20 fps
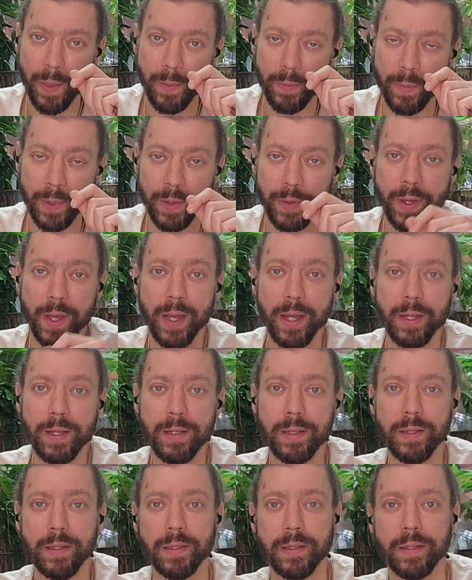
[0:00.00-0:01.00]
But
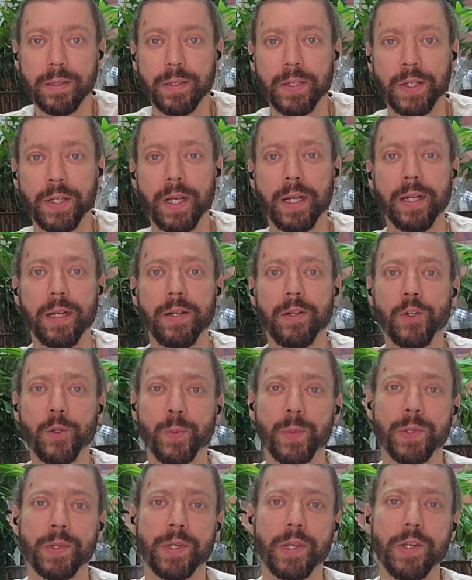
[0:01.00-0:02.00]
then you get into a
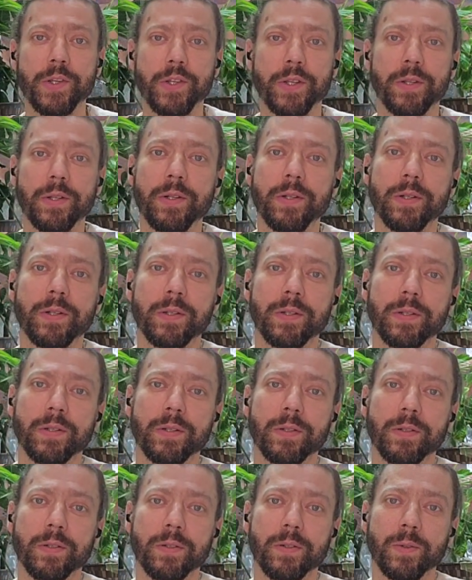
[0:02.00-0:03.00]
position
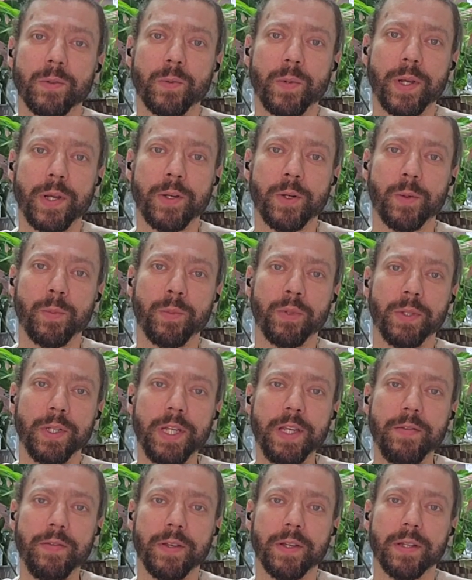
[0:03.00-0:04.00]
where you don't
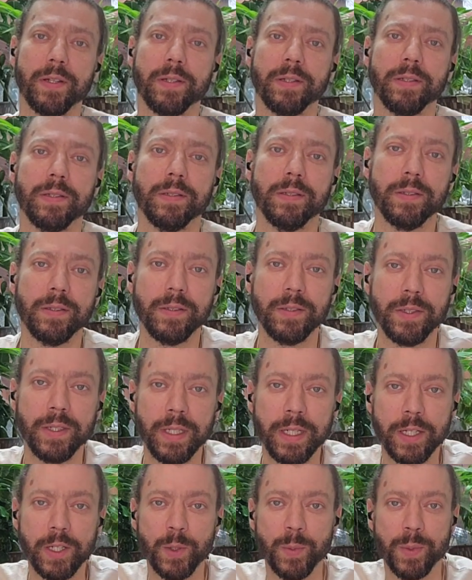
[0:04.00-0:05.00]
believe it. You
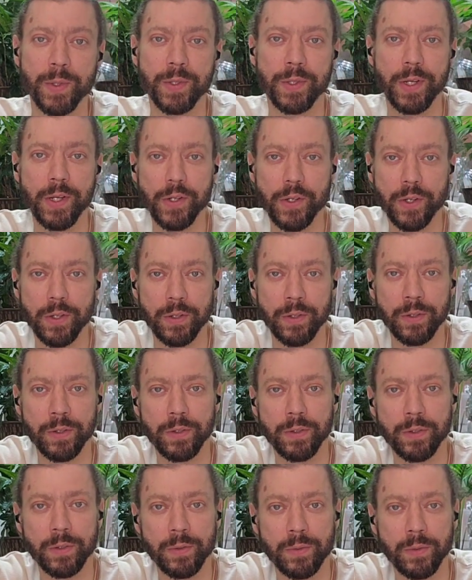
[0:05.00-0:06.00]
get into a position
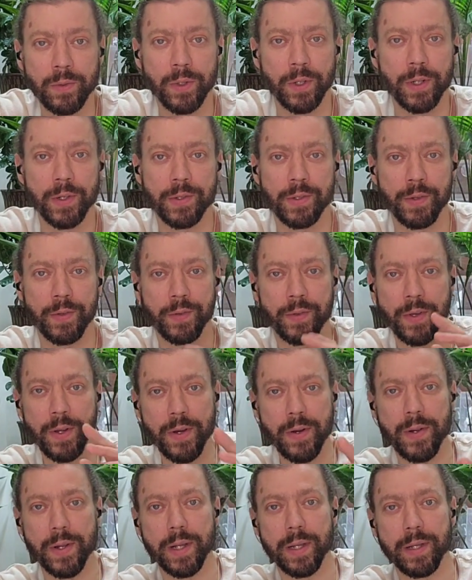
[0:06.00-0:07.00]
where it's a
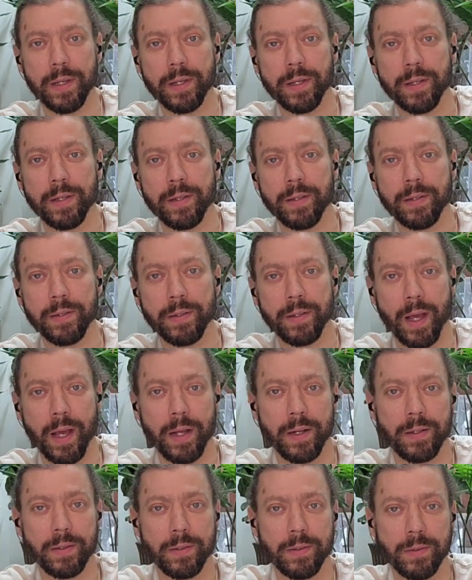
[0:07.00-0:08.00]
theory
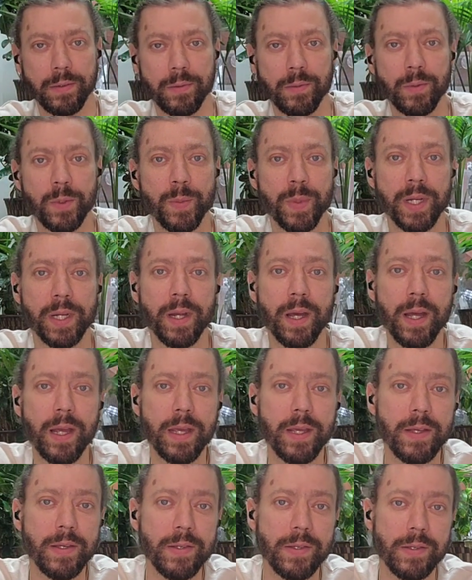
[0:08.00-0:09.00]
that would be
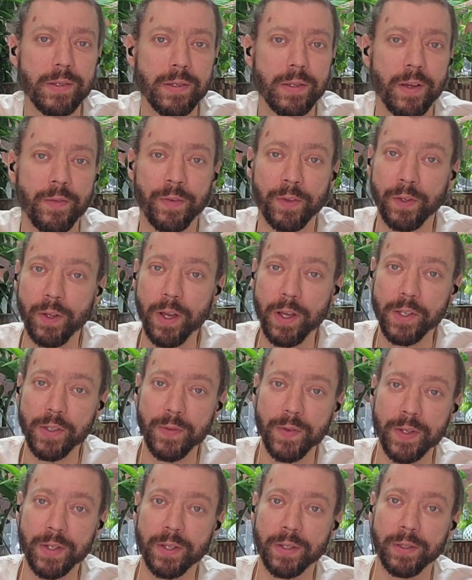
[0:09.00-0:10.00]
nice, a
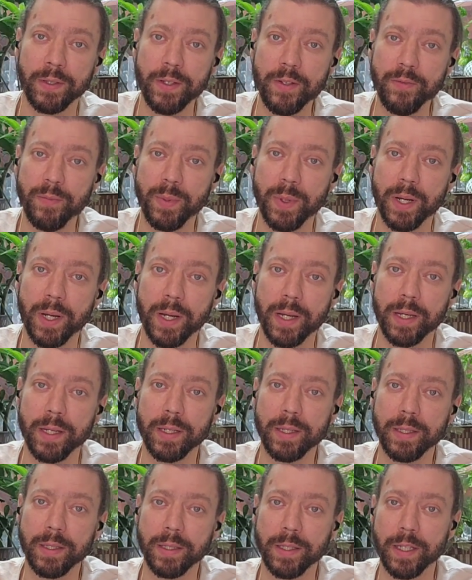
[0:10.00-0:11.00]
philosophy to live by,
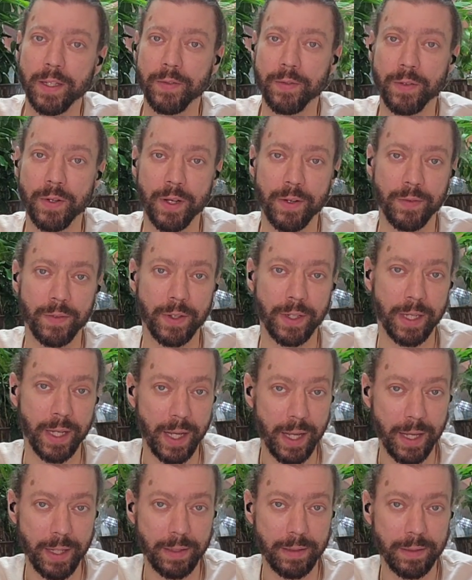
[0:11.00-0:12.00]
if you ever
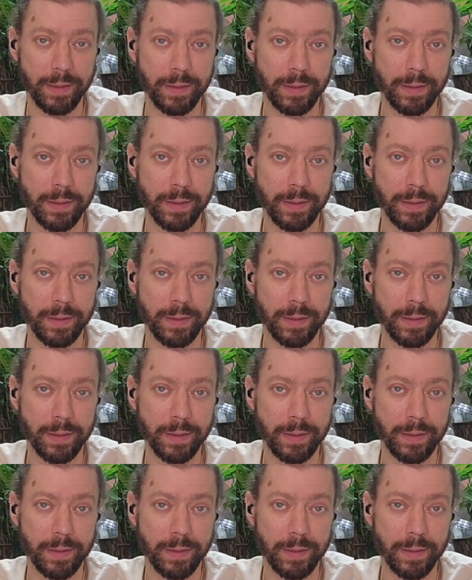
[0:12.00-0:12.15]
get.